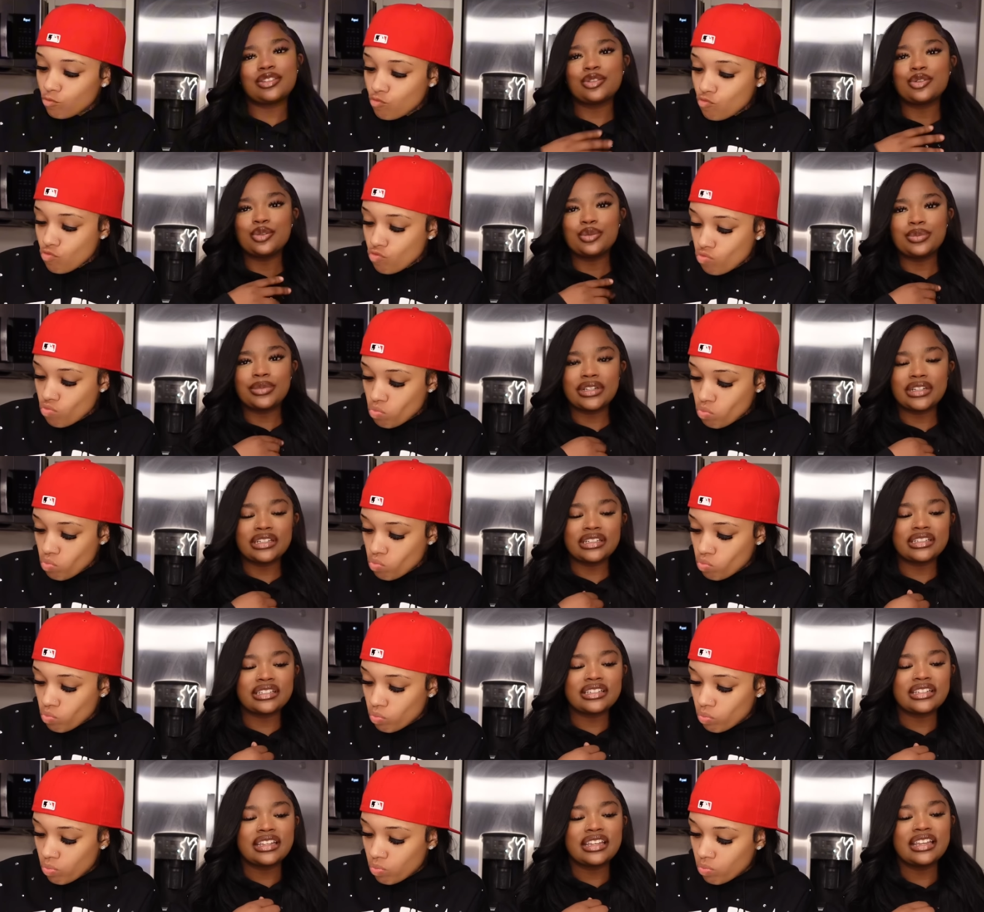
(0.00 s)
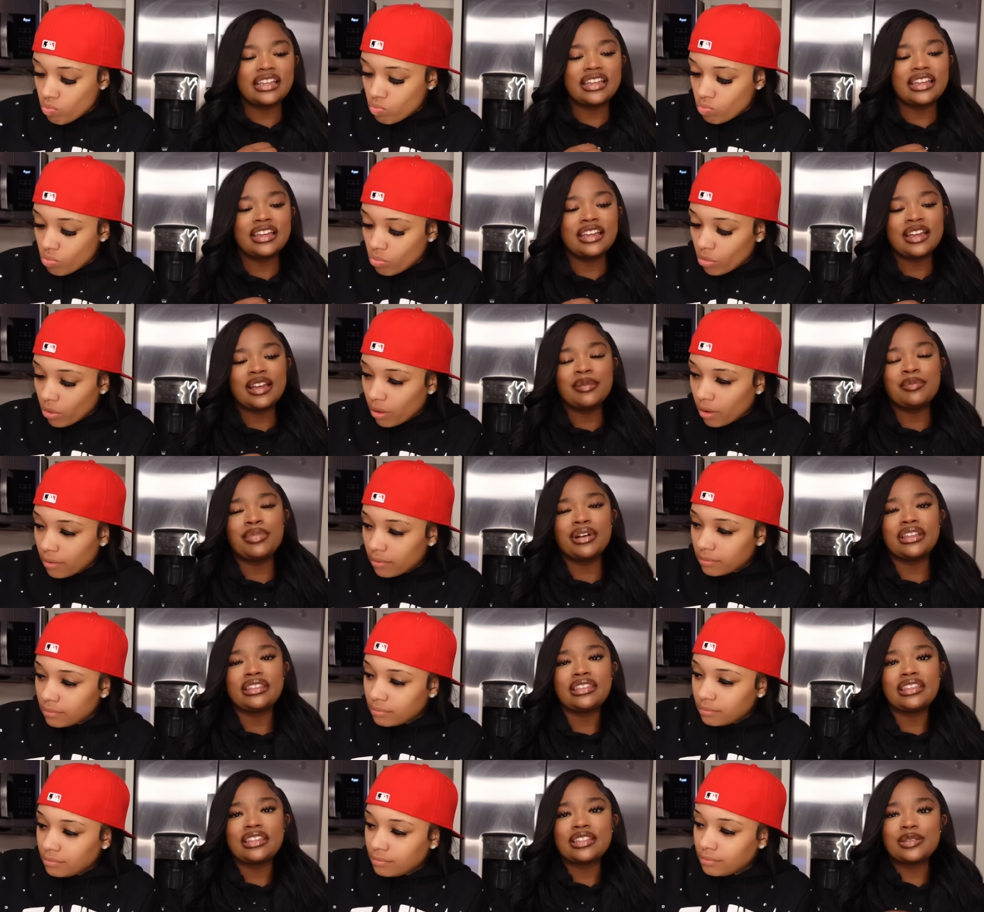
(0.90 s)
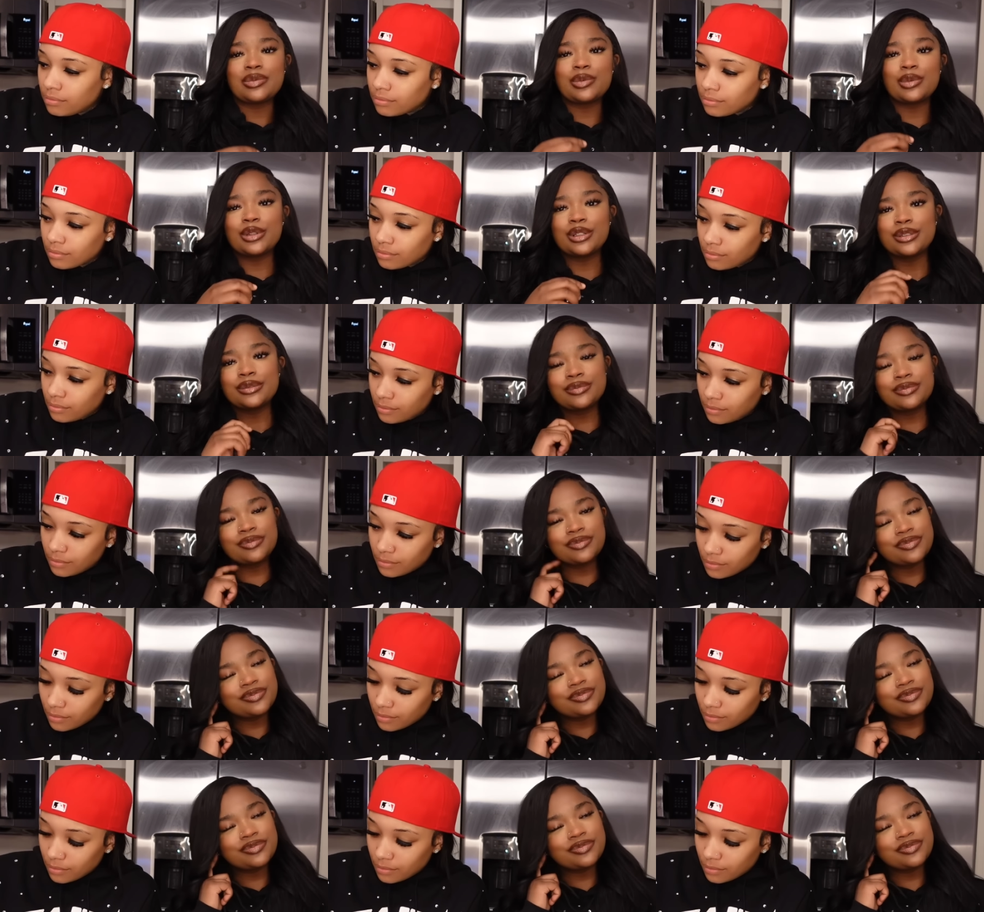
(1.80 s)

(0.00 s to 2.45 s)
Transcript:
Speaker 1: too much, but this one,